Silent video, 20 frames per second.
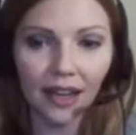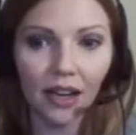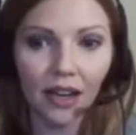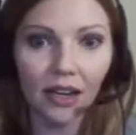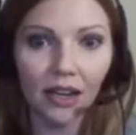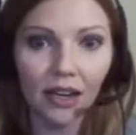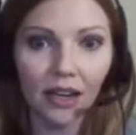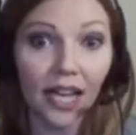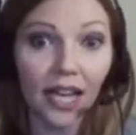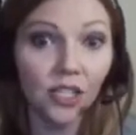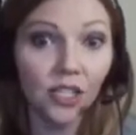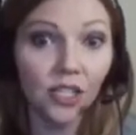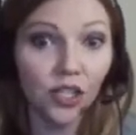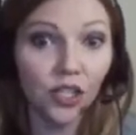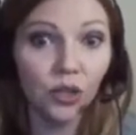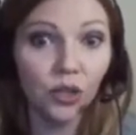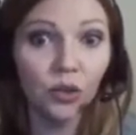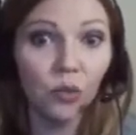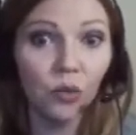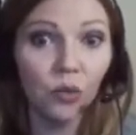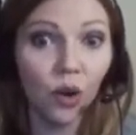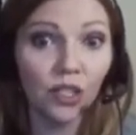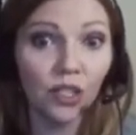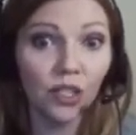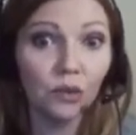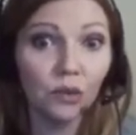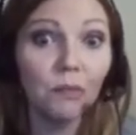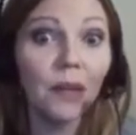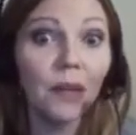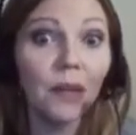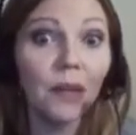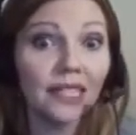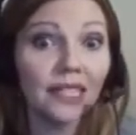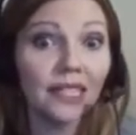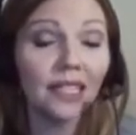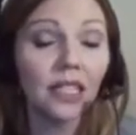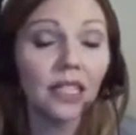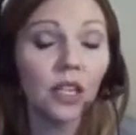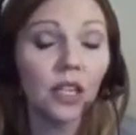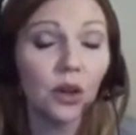I do want to
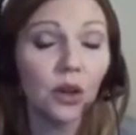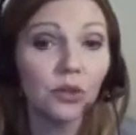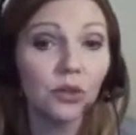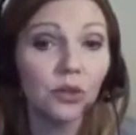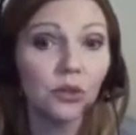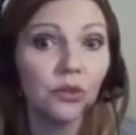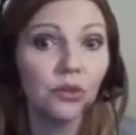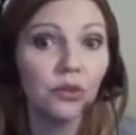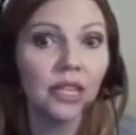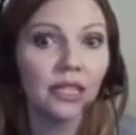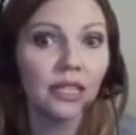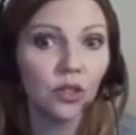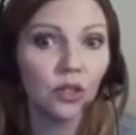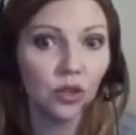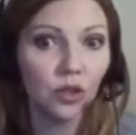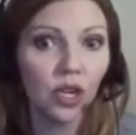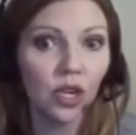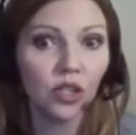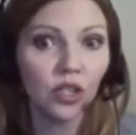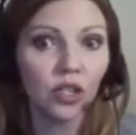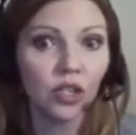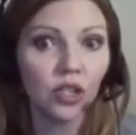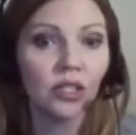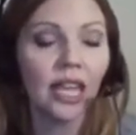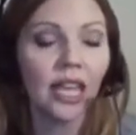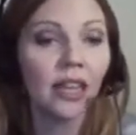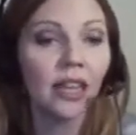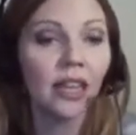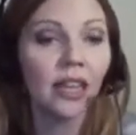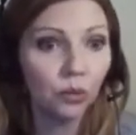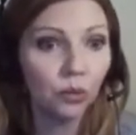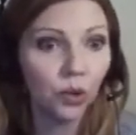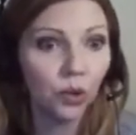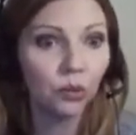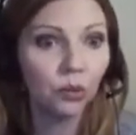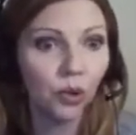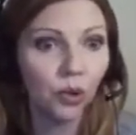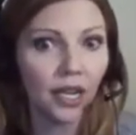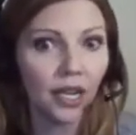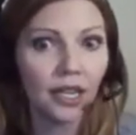basically go through the instructions and the
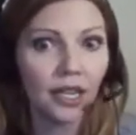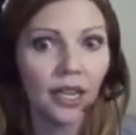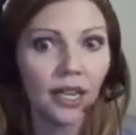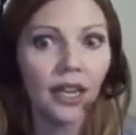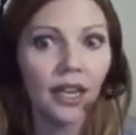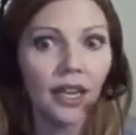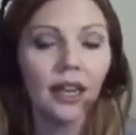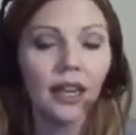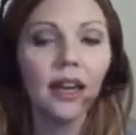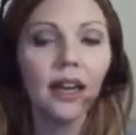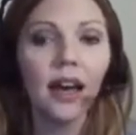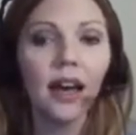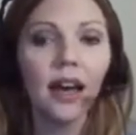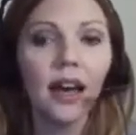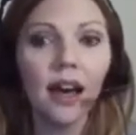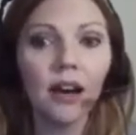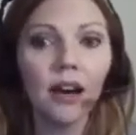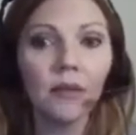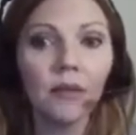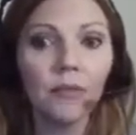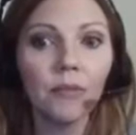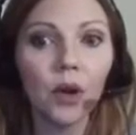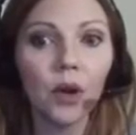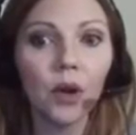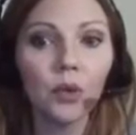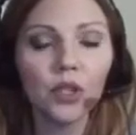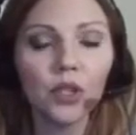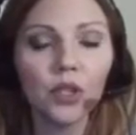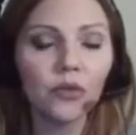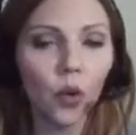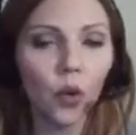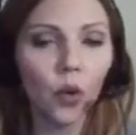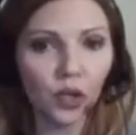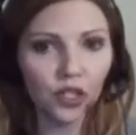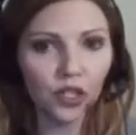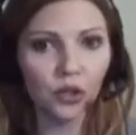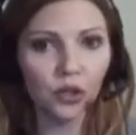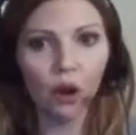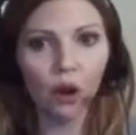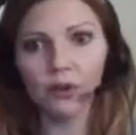rubric, which of
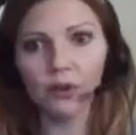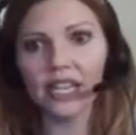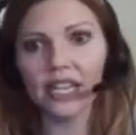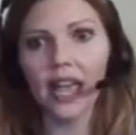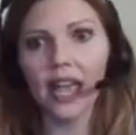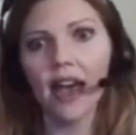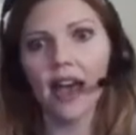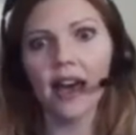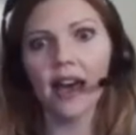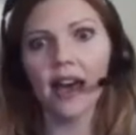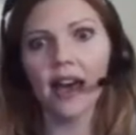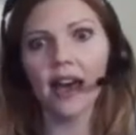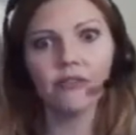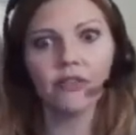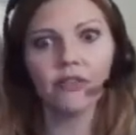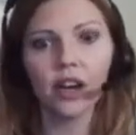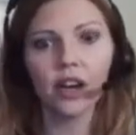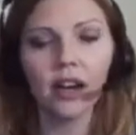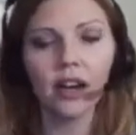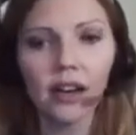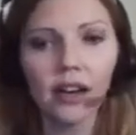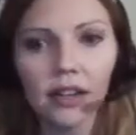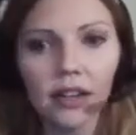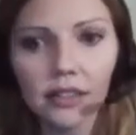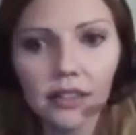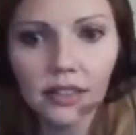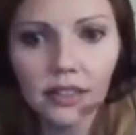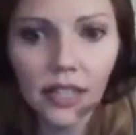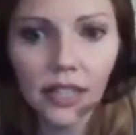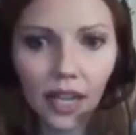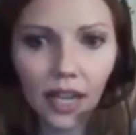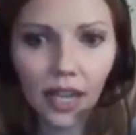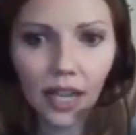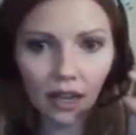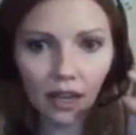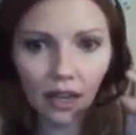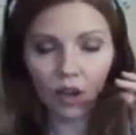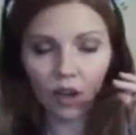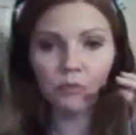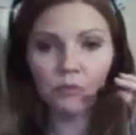course you already have
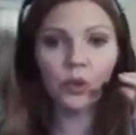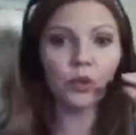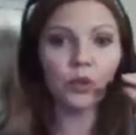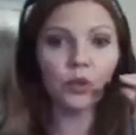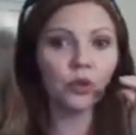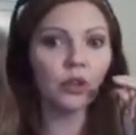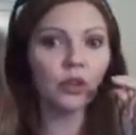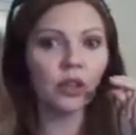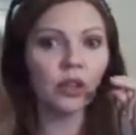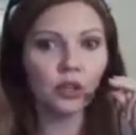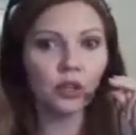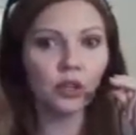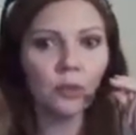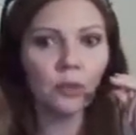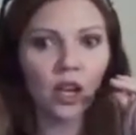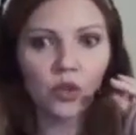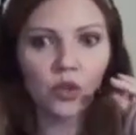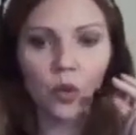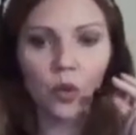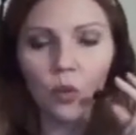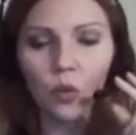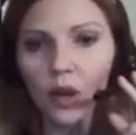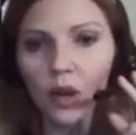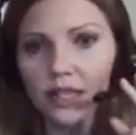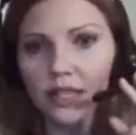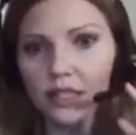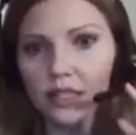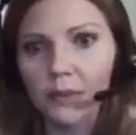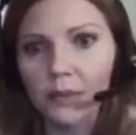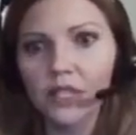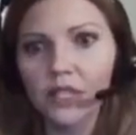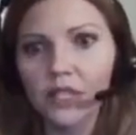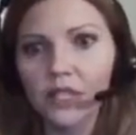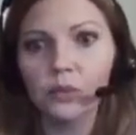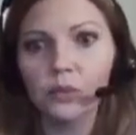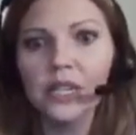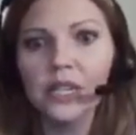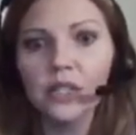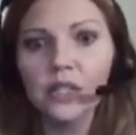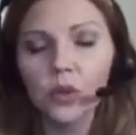on Moodle under Module 1,
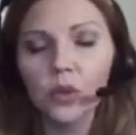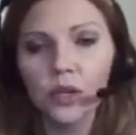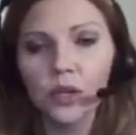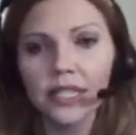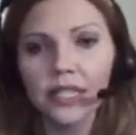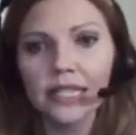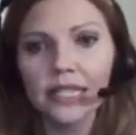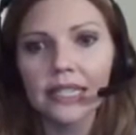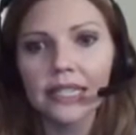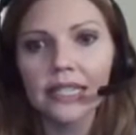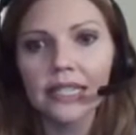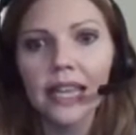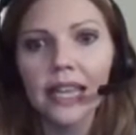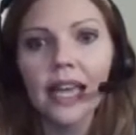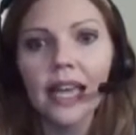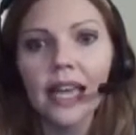Semester Resources.